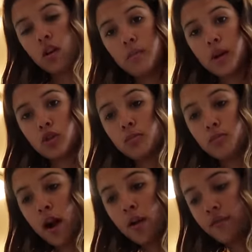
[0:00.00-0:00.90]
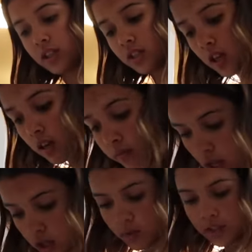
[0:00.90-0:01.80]
I'm actually proud of this thing.
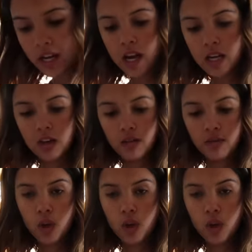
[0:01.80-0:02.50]
Okay, so it's kind of